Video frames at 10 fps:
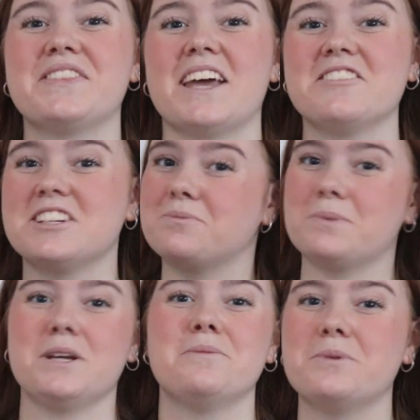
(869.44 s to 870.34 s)
there is
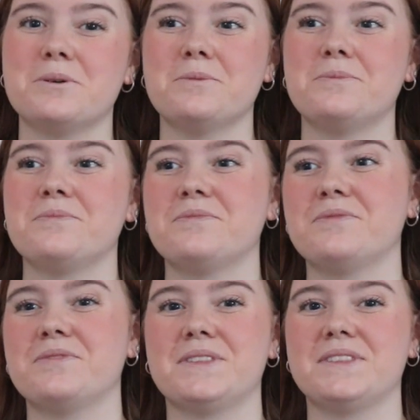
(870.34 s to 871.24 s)
people
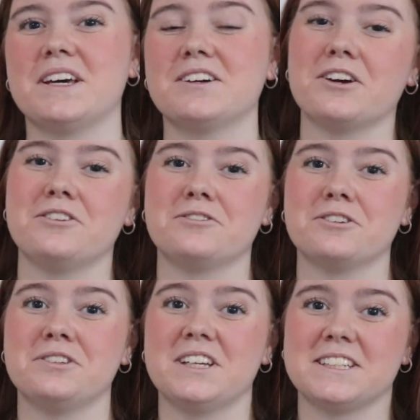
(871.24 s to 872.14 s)
that go
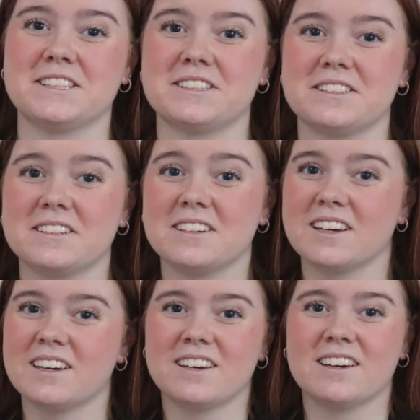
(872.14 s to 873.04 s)
through this
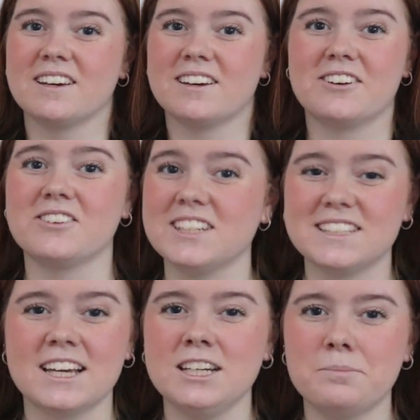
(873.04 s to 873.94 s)
on a
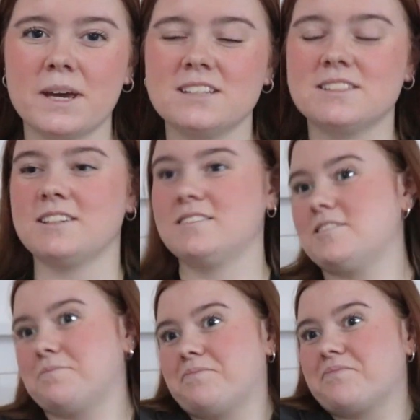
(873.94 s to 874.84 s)
daily basis.
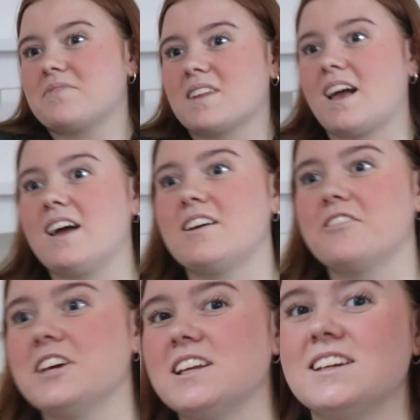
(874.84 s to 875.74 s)
And I
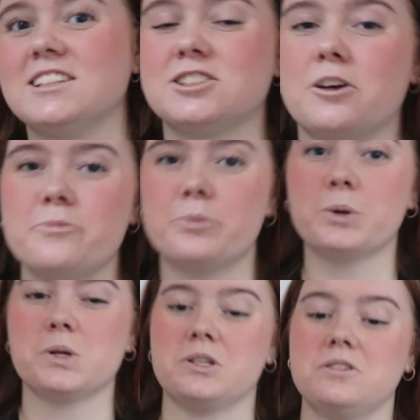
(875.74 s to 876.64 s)
think it's so
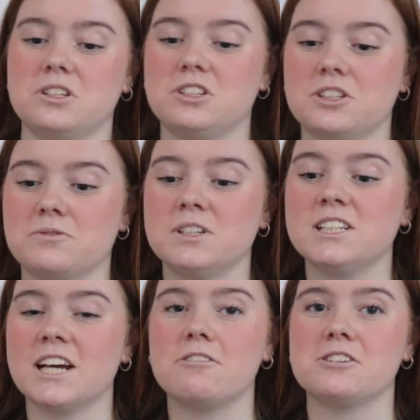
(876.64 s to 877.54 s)
important to just reach
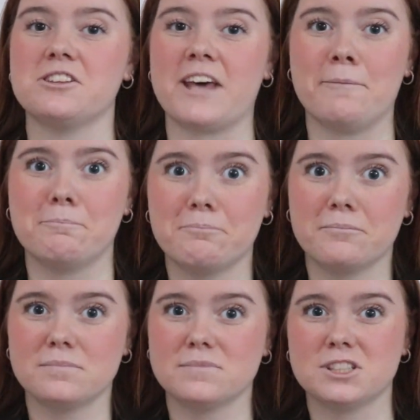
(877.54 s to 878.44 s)
out to them
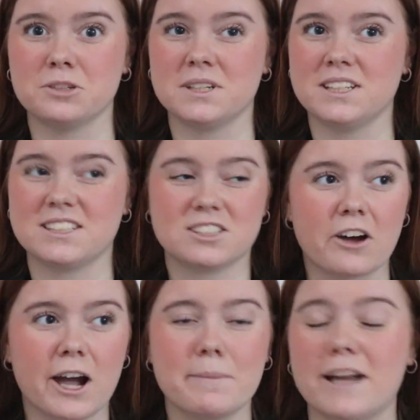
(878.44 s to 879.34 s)
during this
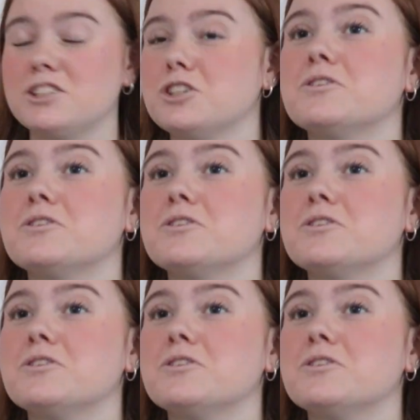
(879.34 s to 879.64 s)
time, and